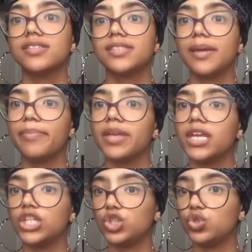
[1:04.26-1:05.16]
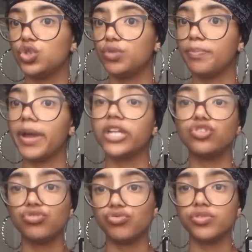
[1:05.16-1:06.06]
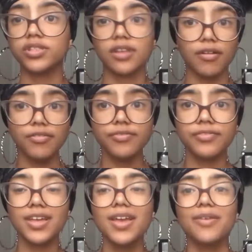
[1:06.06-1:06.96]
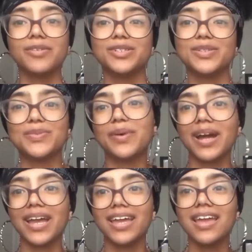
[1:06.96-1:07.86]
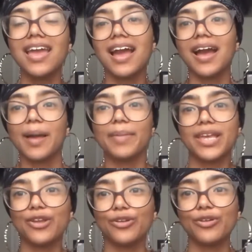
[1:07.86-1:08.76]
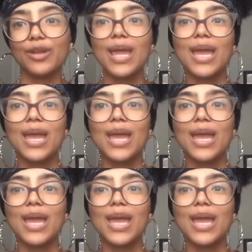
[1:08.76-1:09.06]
stepping into my true self, which is why I'm here.